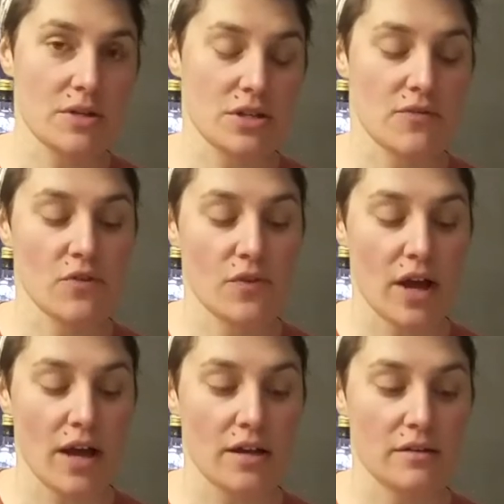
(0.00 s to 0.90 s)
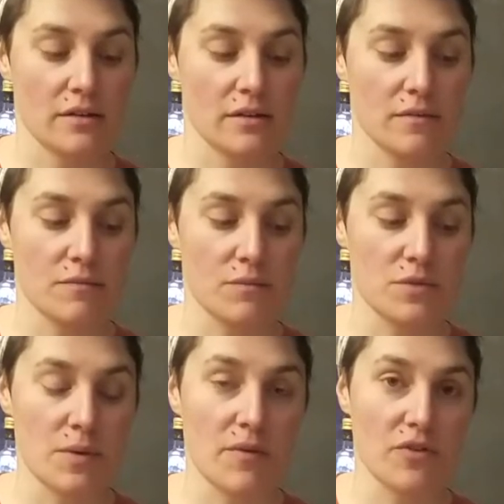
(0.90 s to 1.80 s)
If you've got
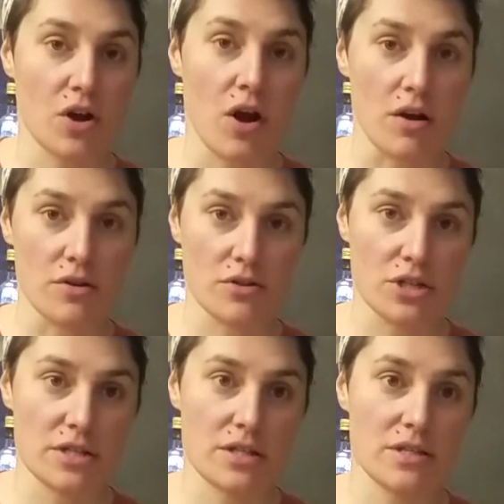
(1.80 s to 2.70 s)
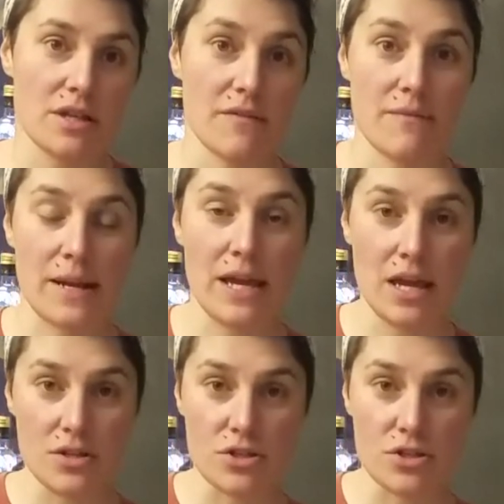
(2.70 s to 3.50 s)
some of your harder cheeses that have been aged